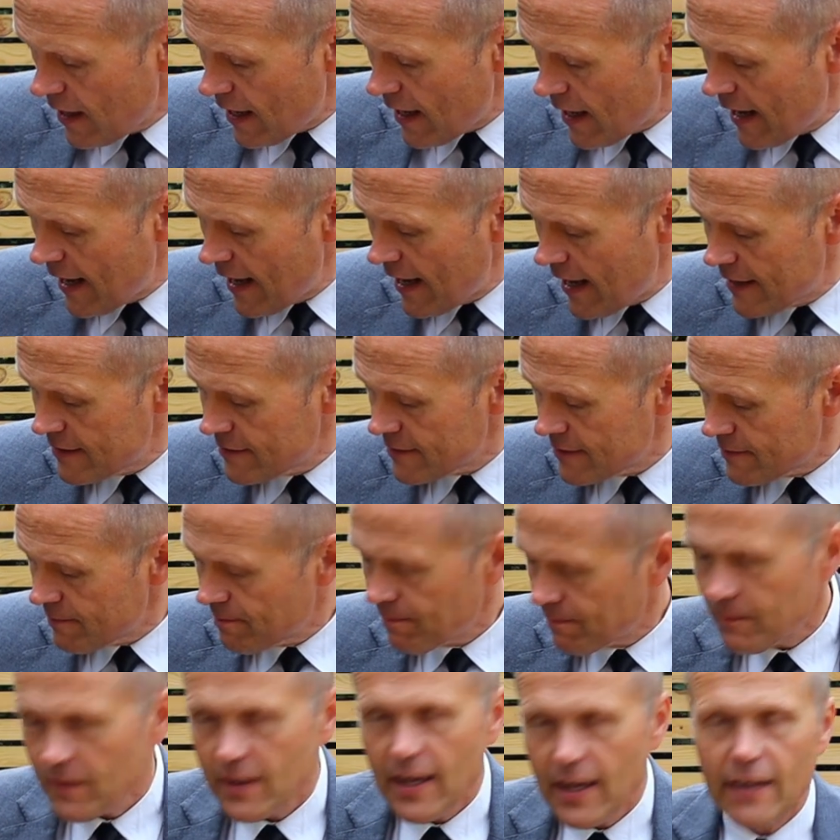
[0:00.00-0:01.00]
And
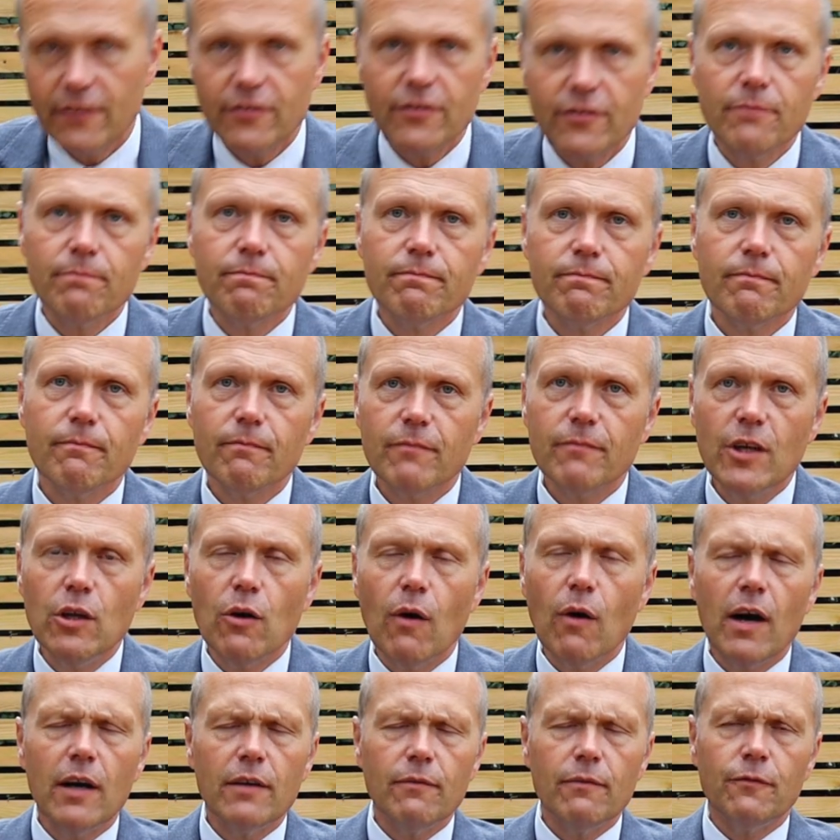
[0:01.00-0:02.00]
yes, you
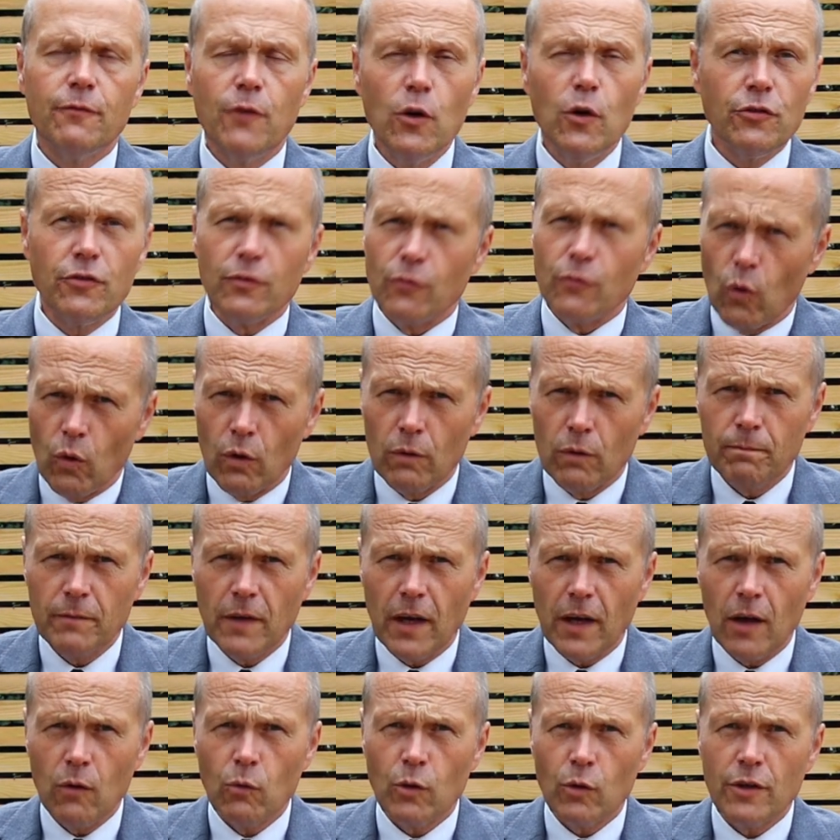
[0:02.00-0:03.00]
know, I, first of all,
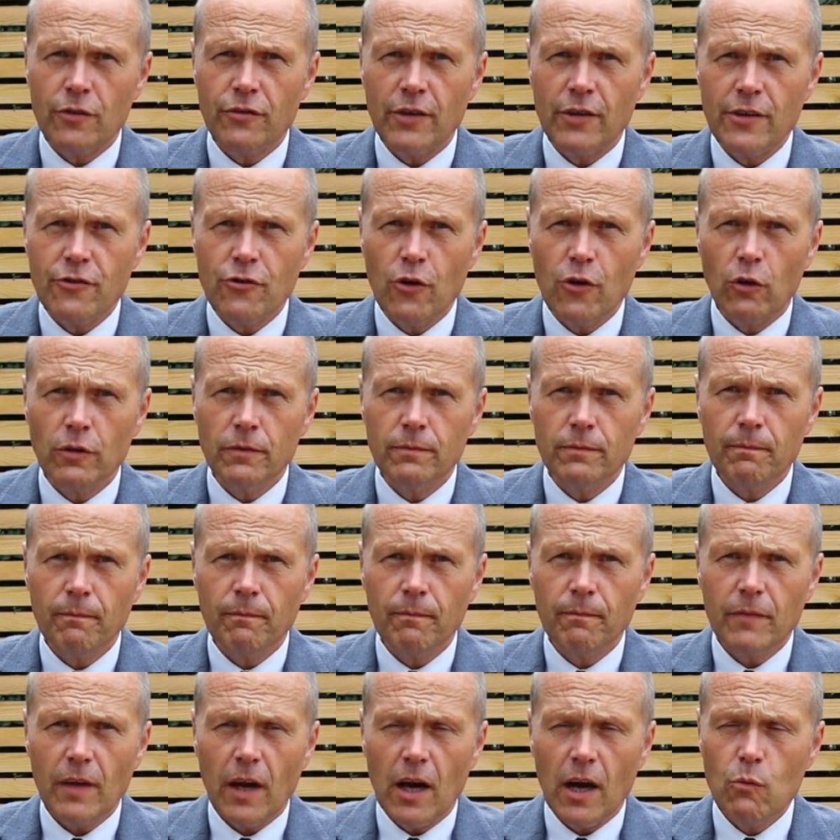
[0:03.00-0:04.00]
I want to say, John,
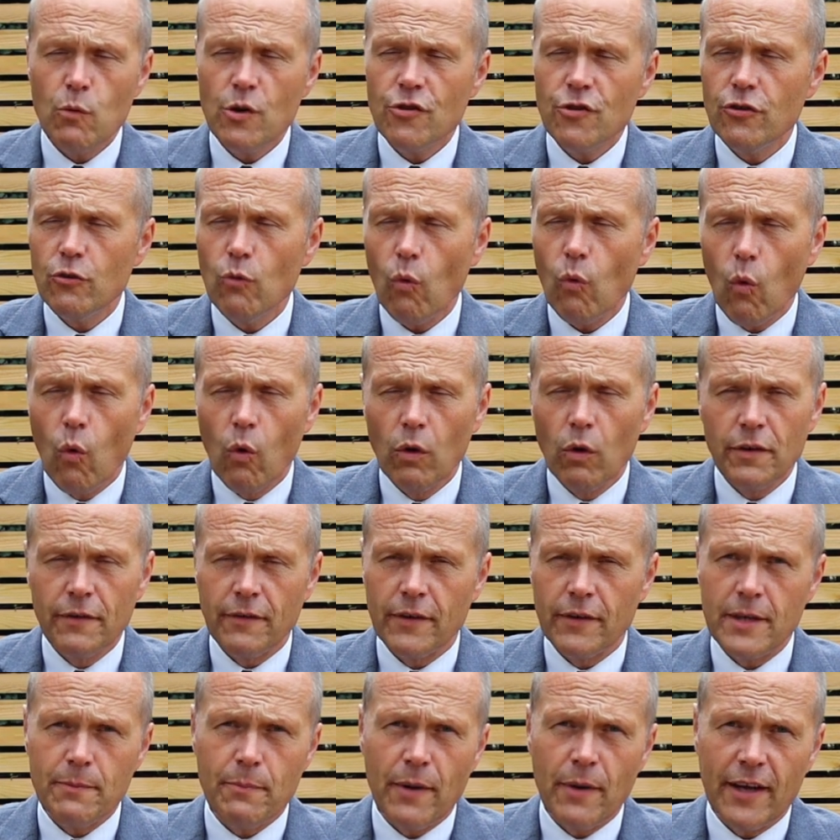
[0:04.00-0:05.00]
I wish you all the
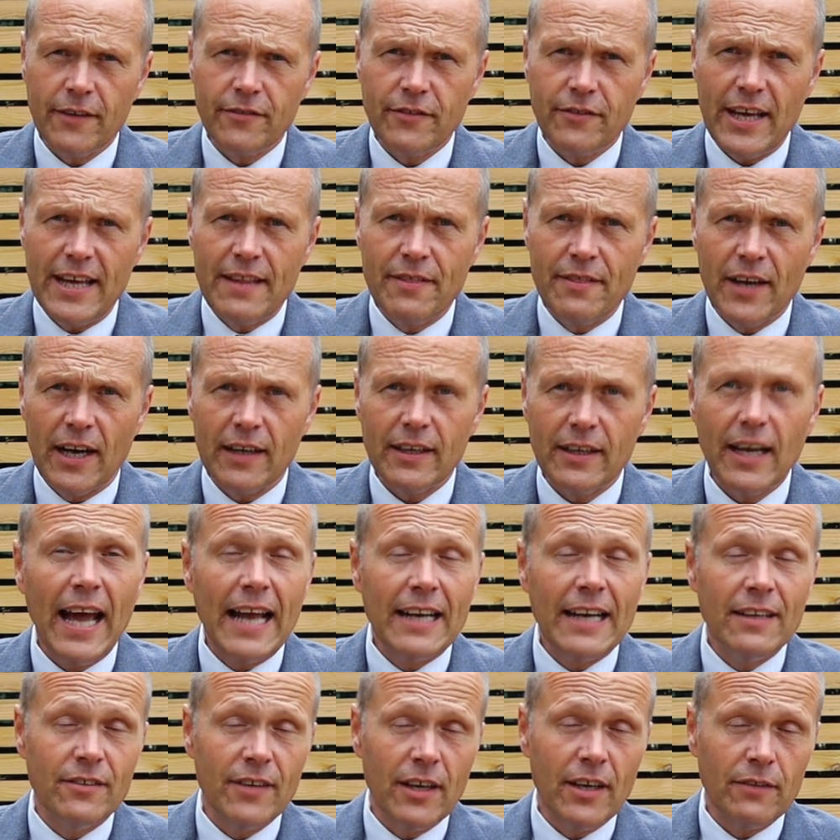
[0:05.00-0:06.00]
very best in that
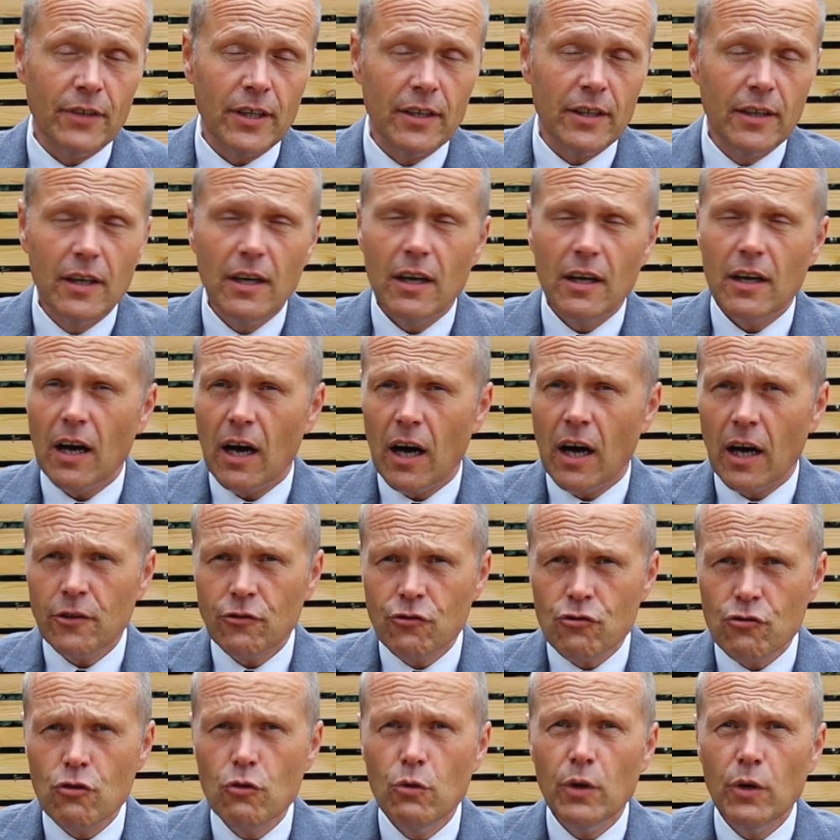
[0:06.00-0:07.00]
endeavour. I
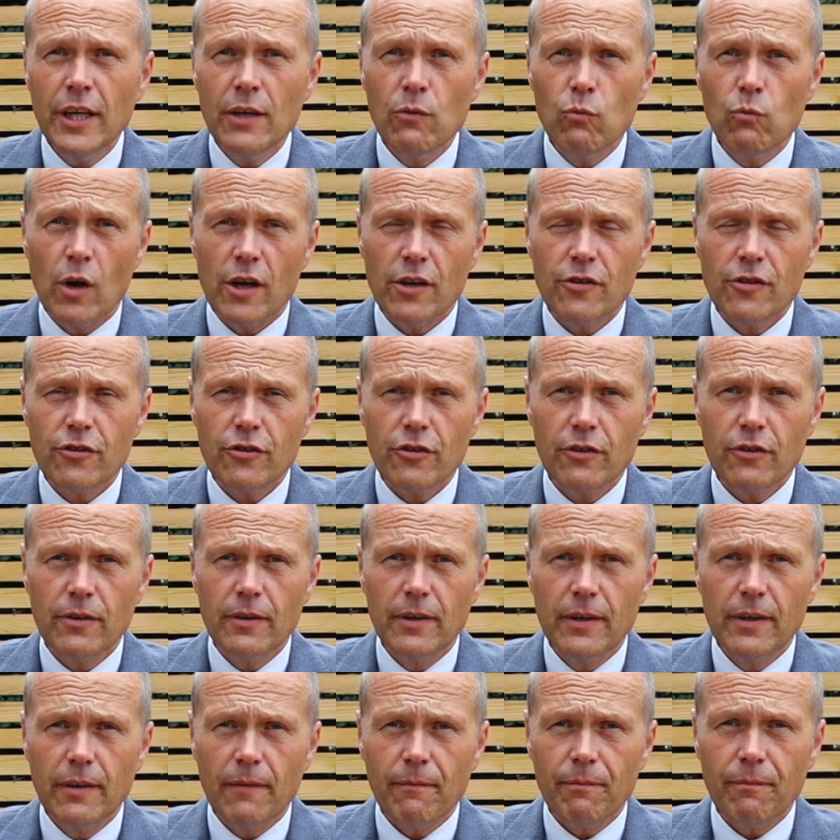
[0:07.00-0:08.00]
truly wish
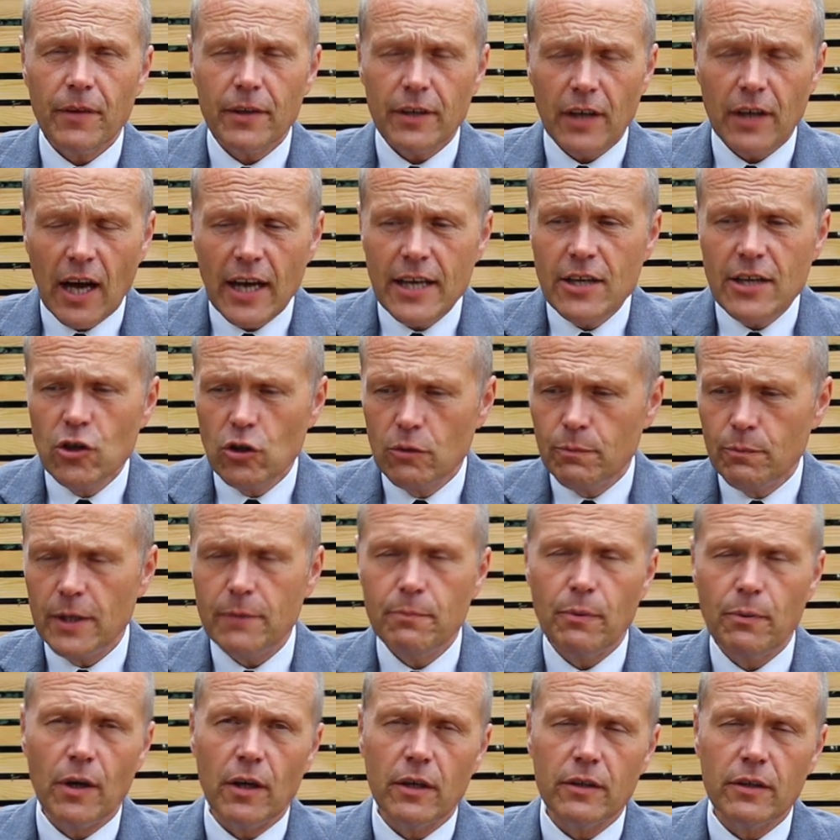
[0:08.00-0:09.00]
that I could be
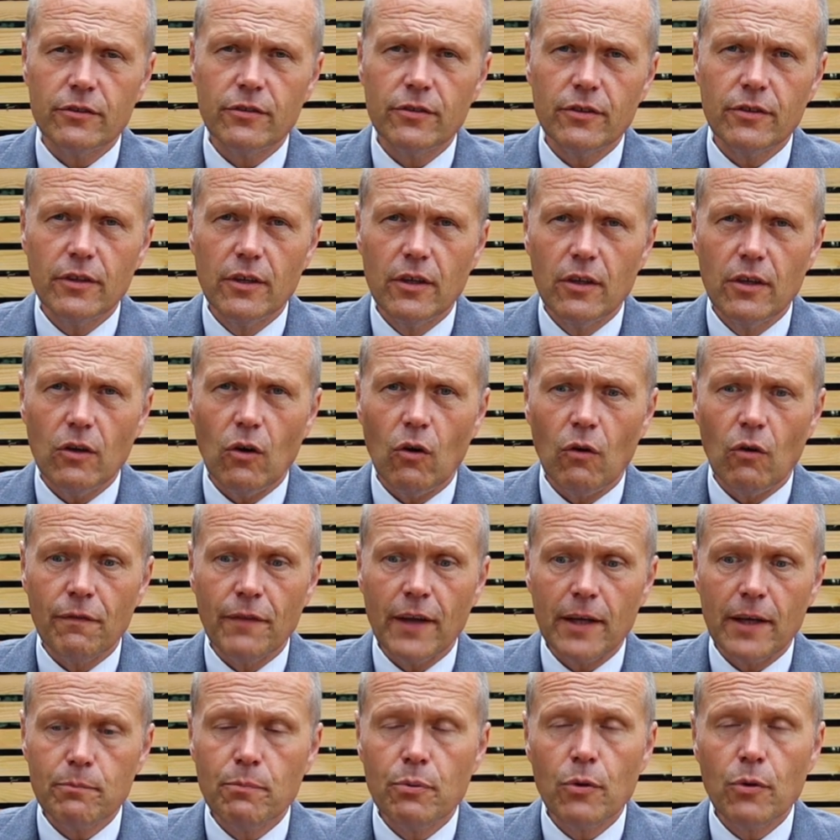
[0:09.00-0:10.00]
part of
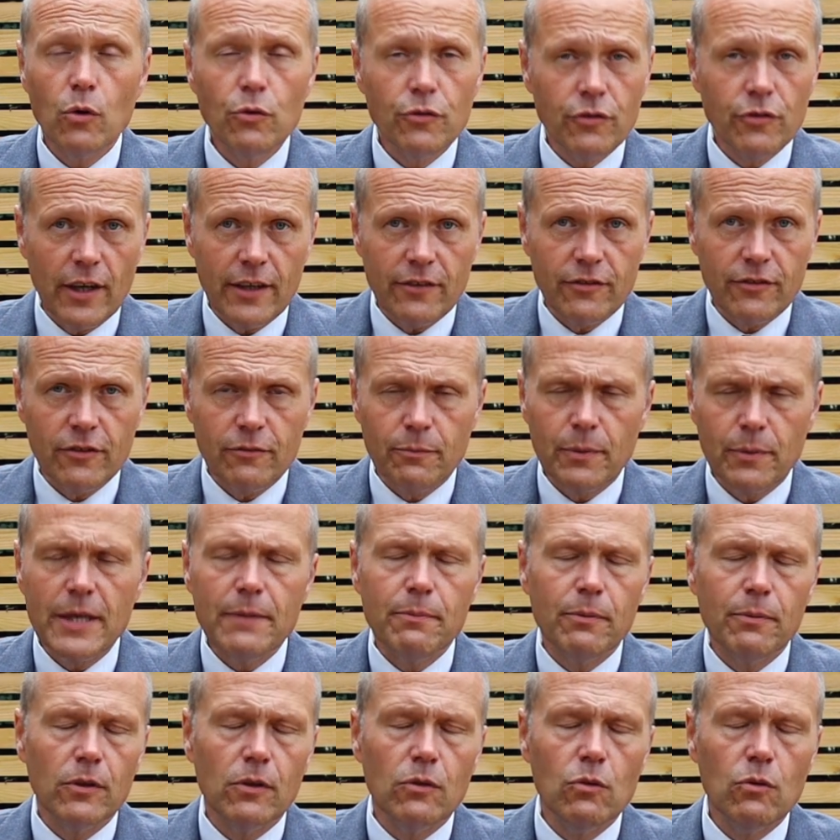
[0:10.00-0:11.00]
that process of
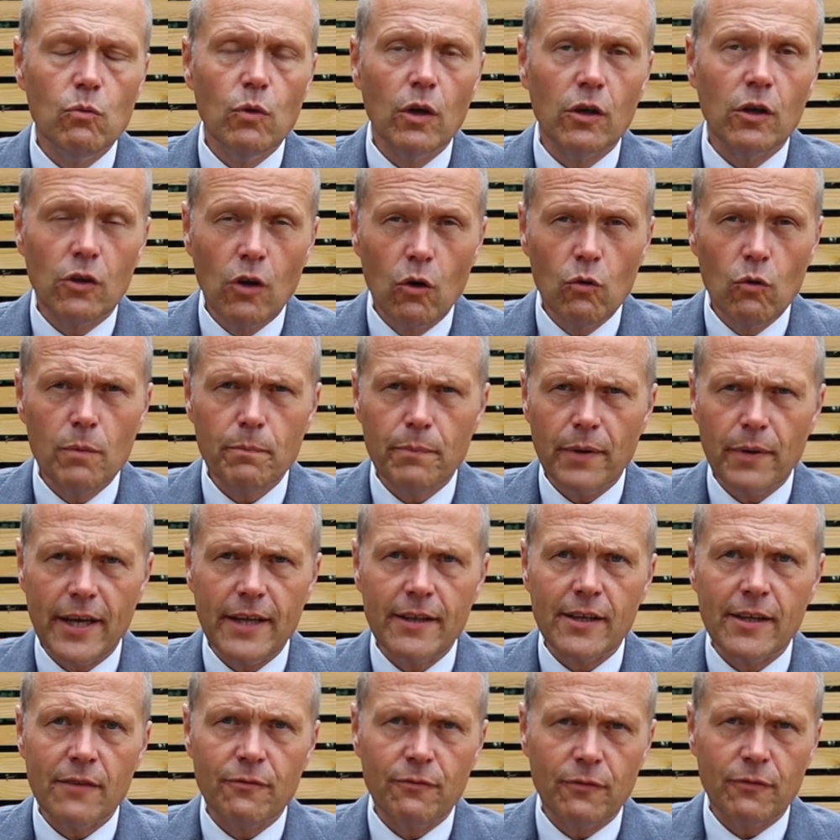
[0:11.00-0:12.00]
people who will go and
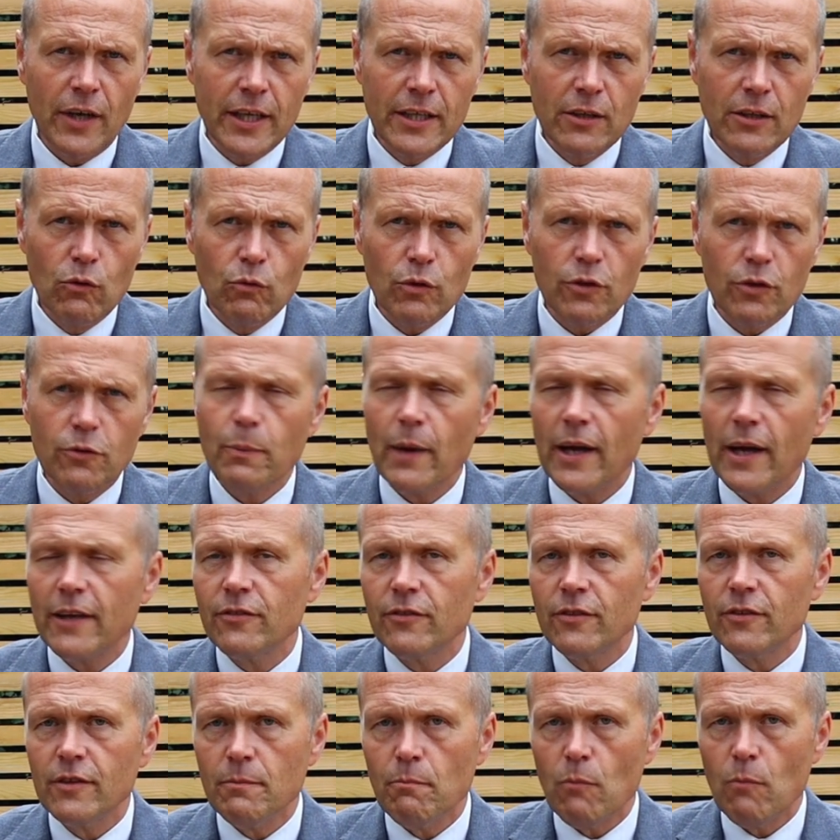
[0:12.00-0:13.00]
pay their final
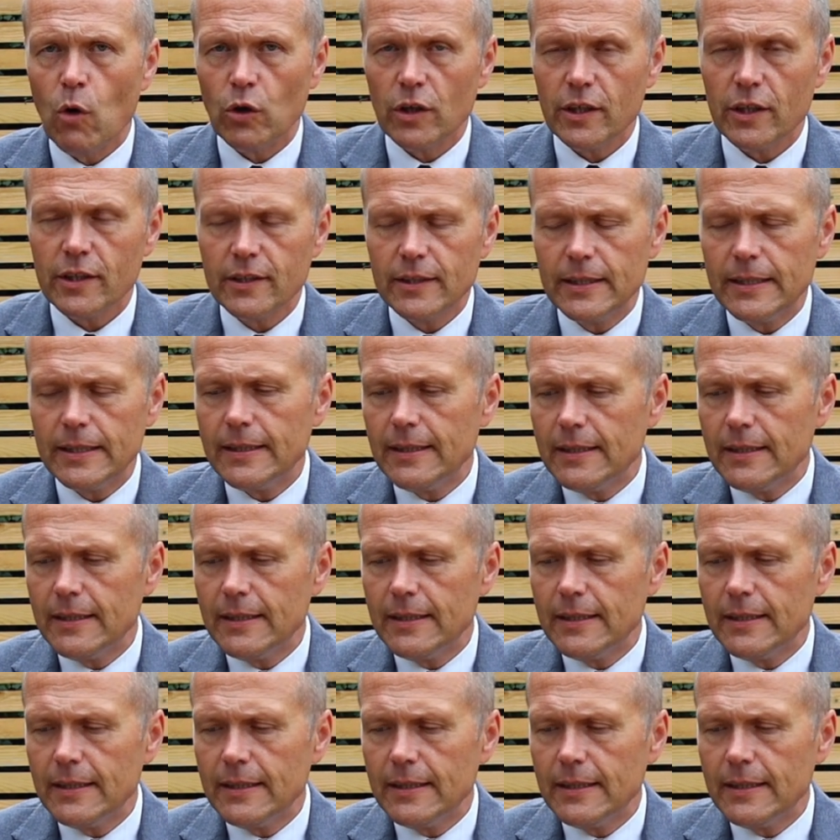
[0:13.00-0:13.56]
respects to the monarch.